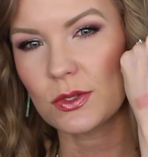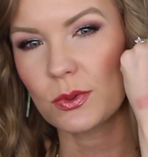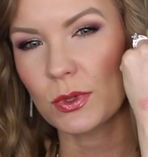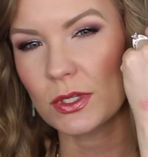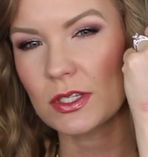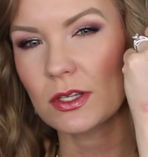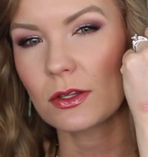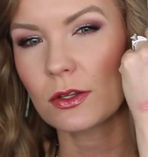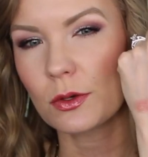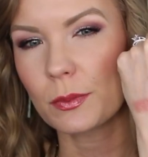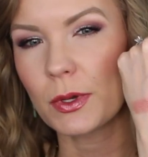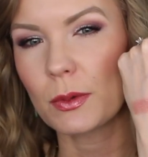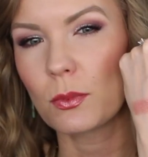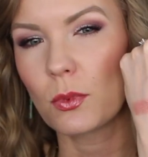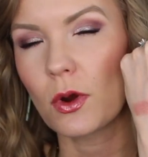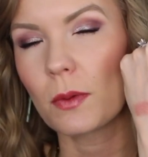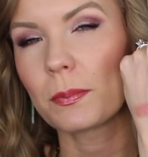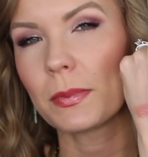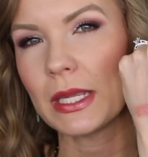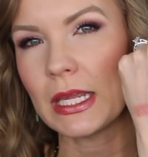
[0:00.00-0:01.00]
So it's a little bit
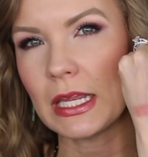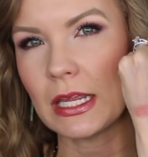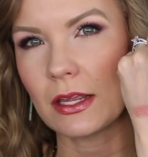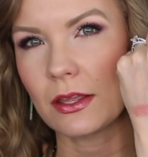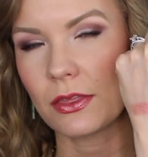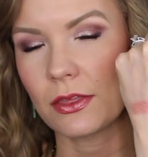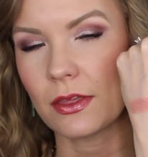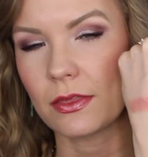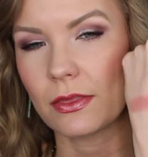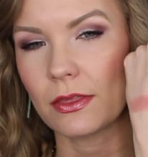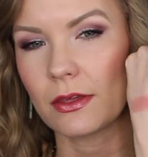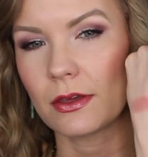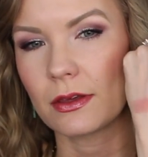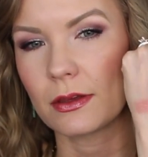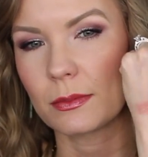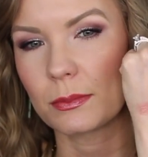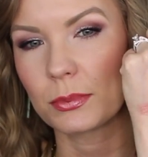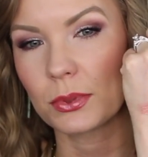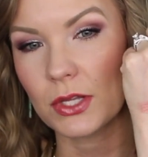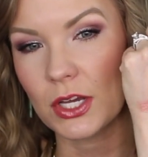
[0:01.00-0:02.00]
more pink than
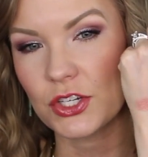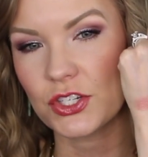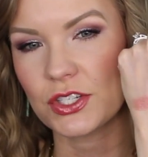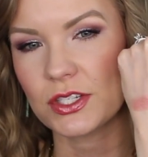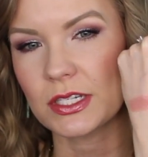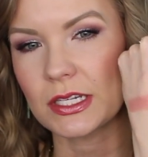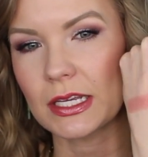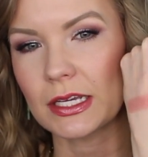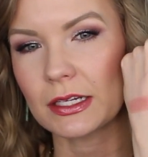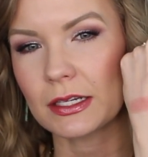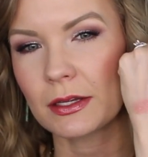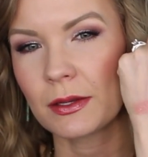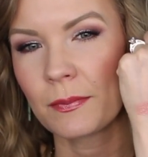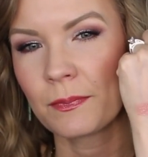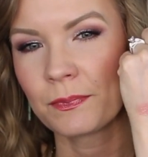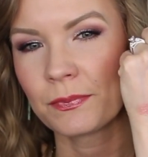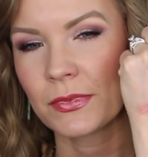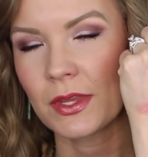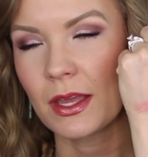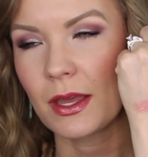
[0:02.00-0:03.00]
the blush stick,
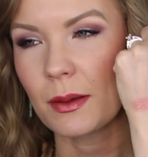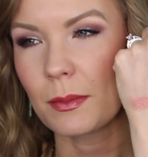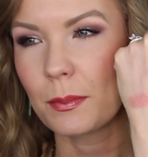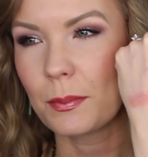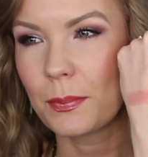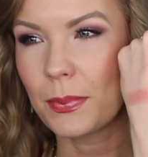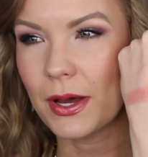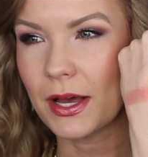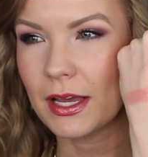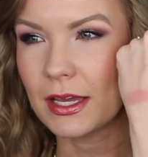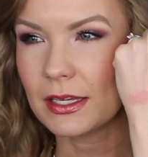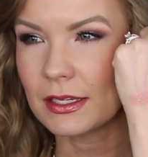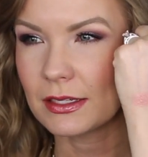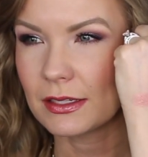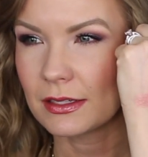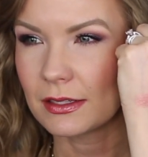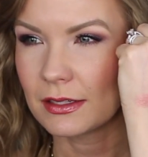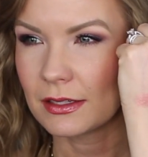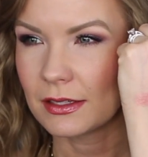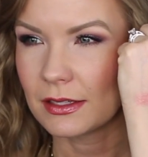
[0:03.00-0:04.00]
but
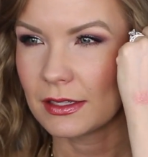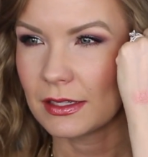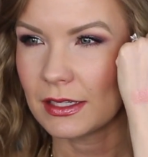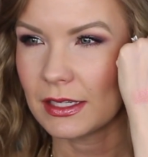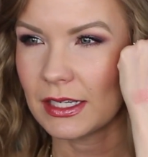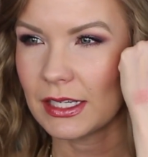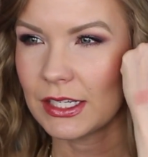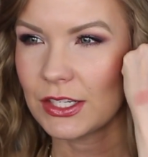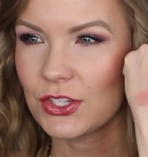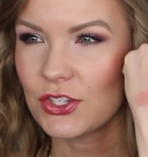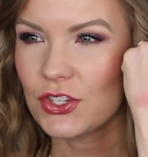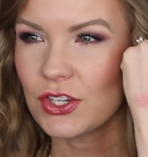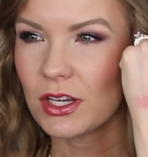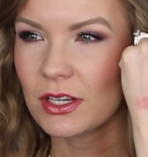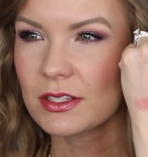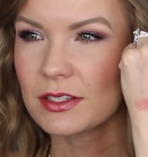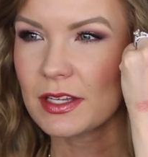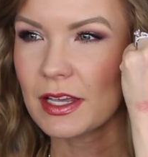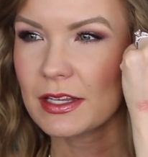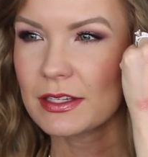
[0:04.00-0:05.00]
it
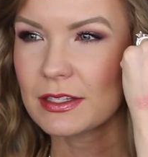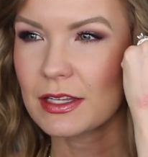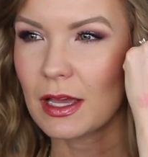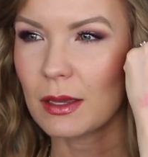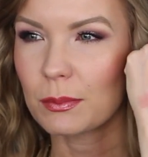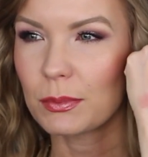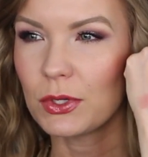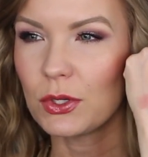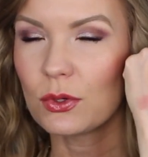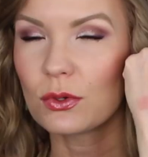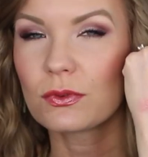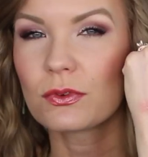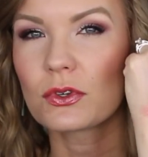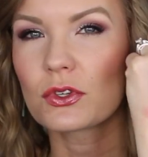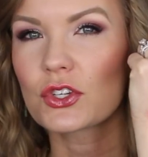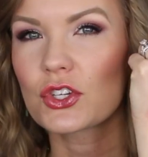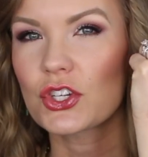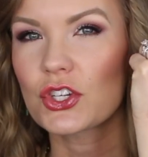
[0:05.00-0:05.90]
just has that beautiful